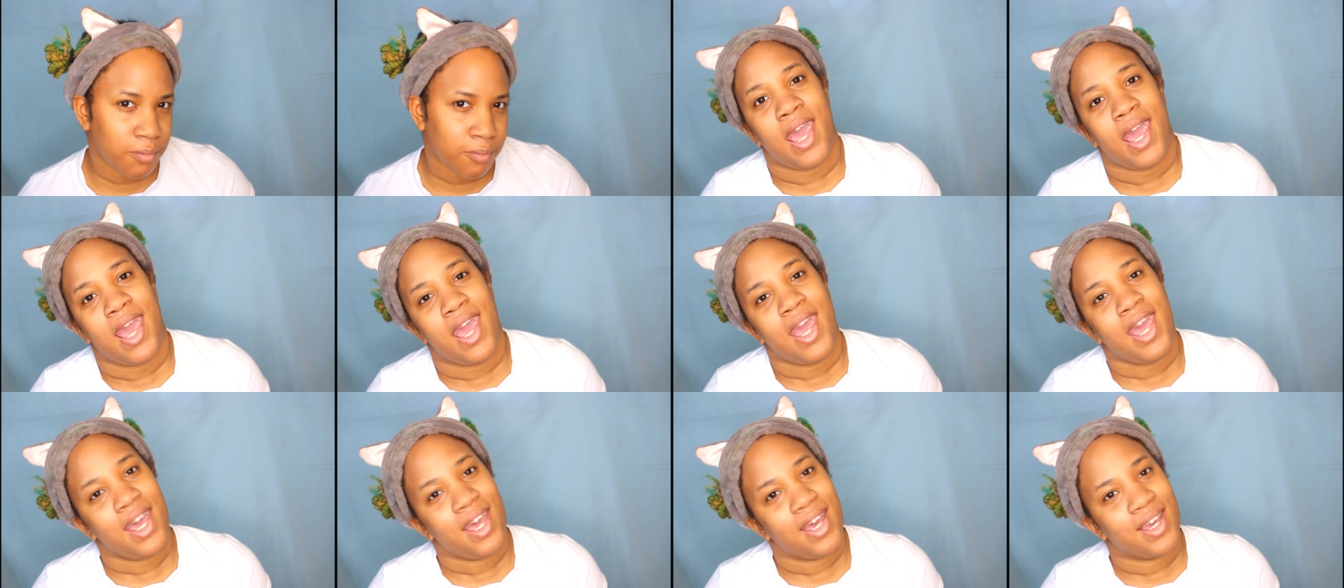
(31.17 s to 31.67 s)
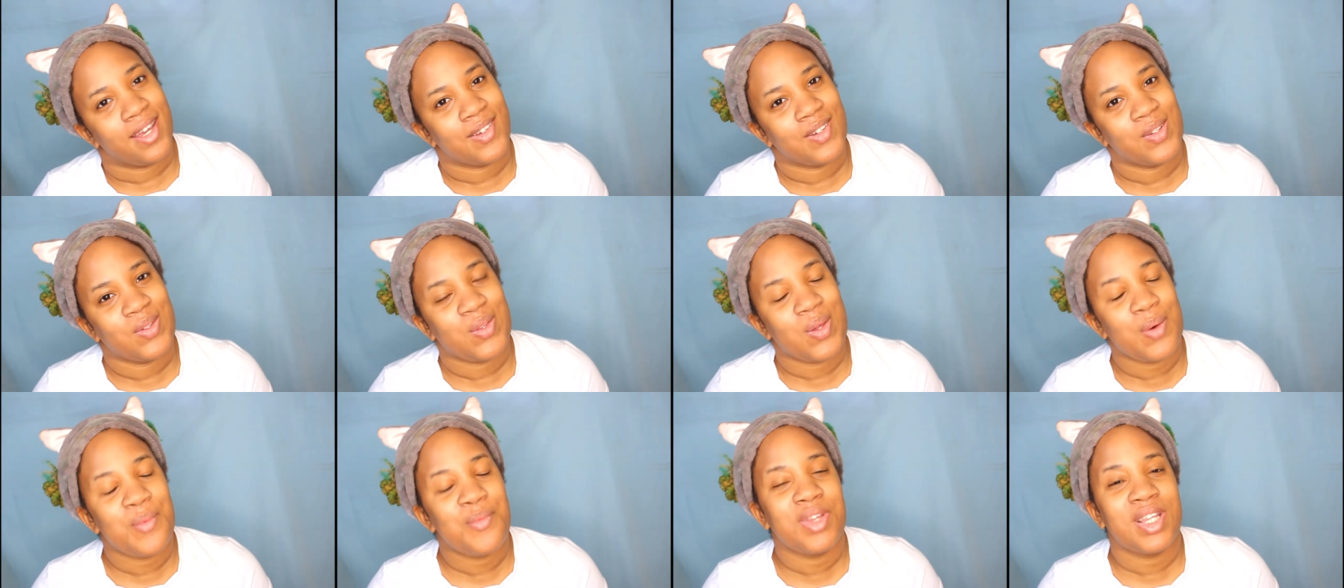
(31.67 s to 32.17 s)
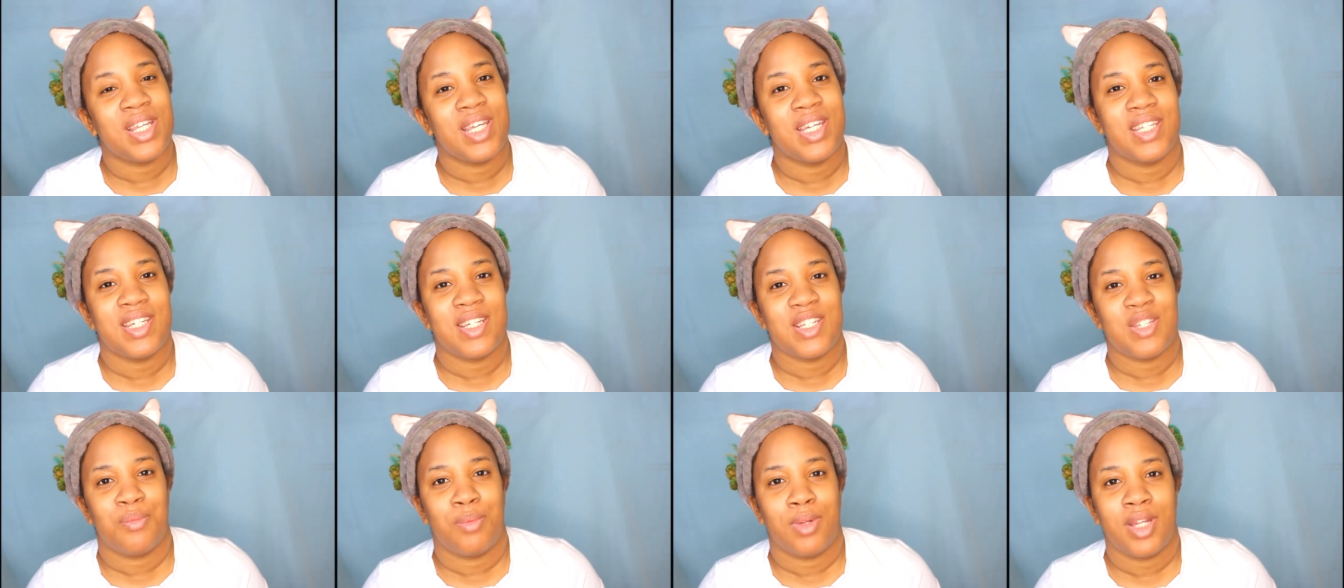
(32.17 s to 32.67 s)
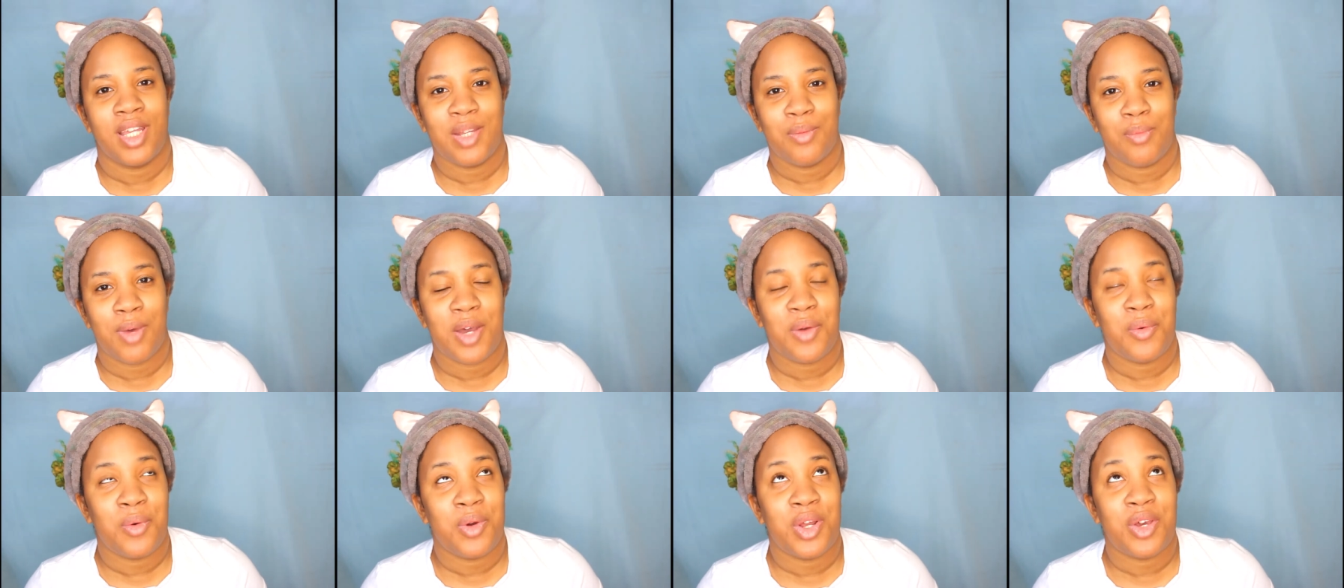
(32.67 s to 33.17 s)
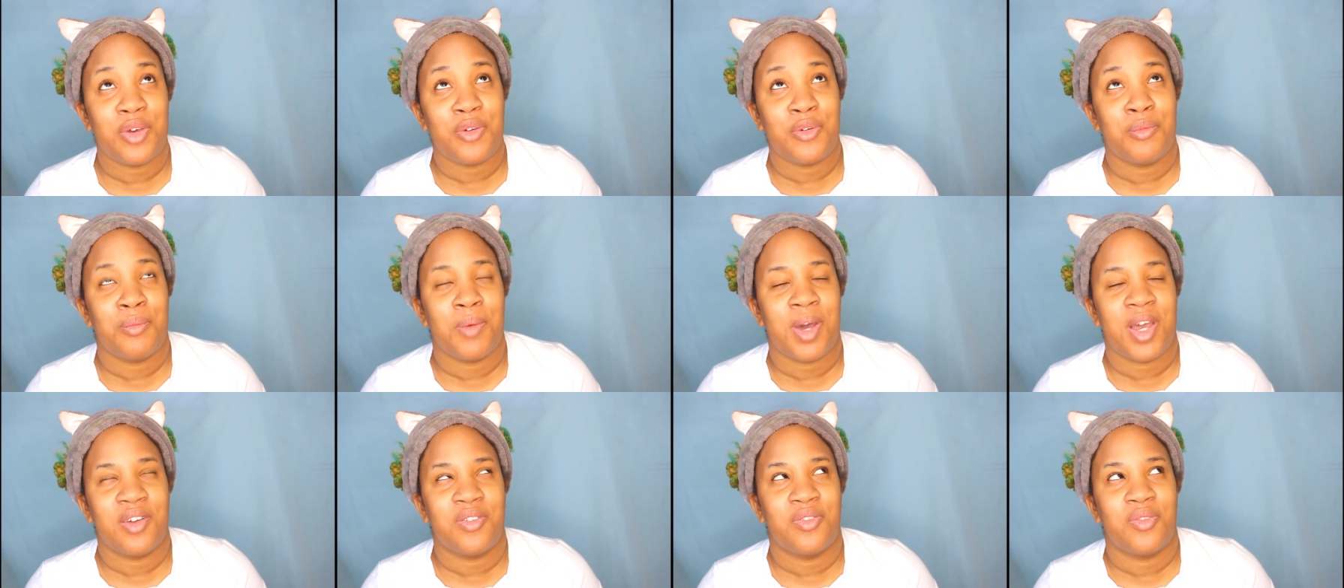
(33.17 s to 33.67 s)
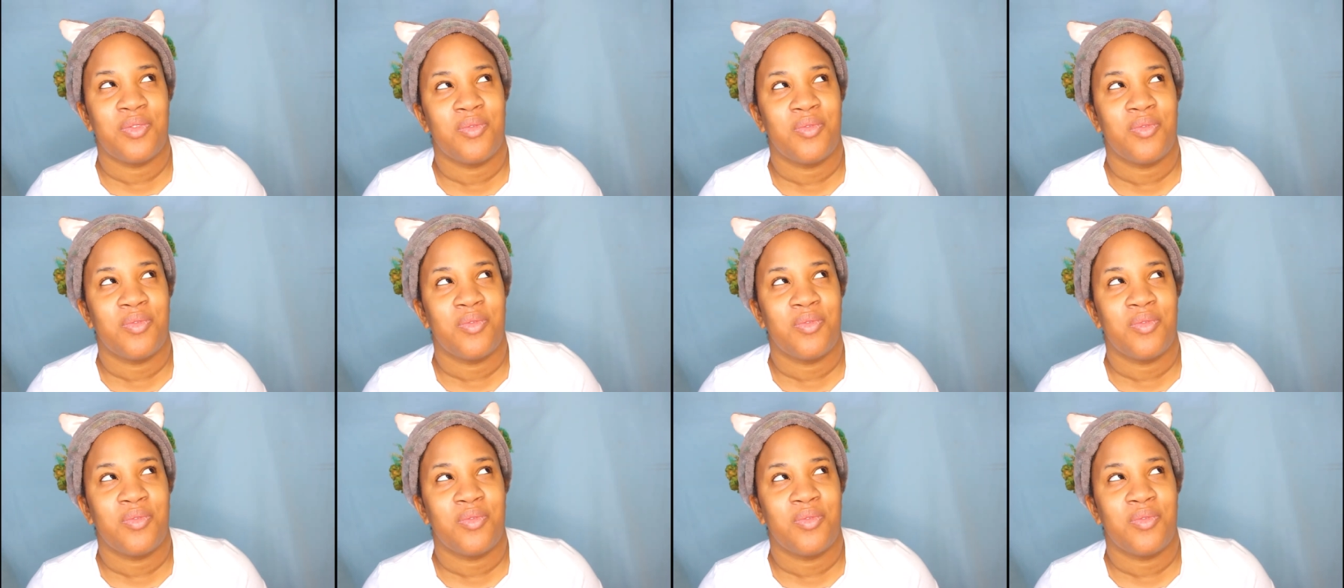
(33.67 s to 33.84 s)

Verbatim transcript: And Thumbelina is played by one of my